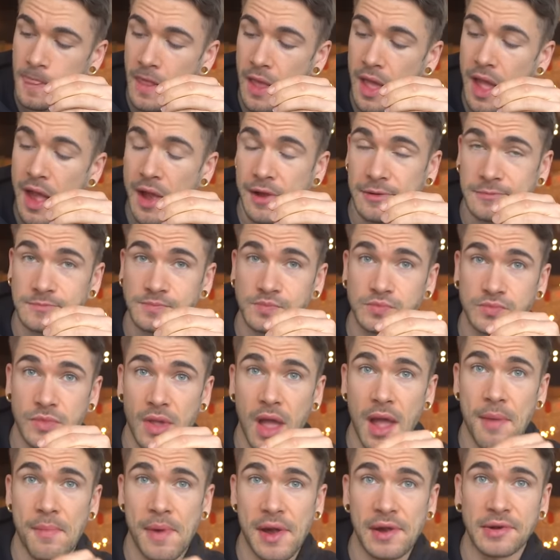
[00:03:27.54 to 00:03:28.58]
Yeah,
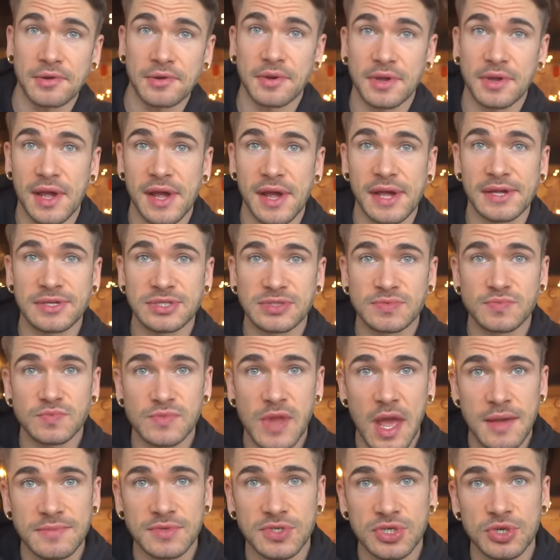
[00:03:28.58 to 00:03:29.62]
I'm hungry, guys.
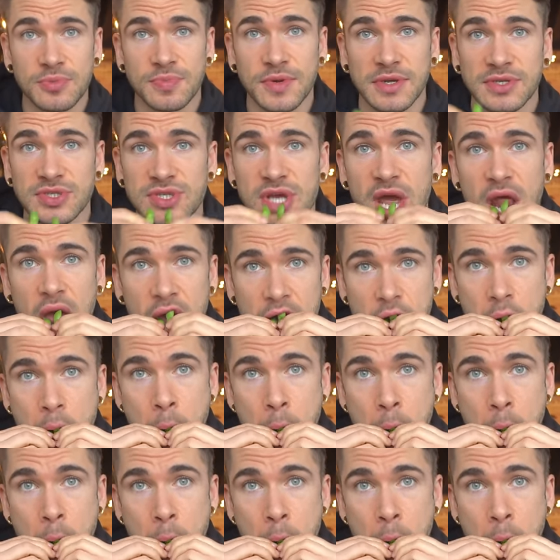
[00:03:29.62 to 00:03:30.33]
I'm super excited.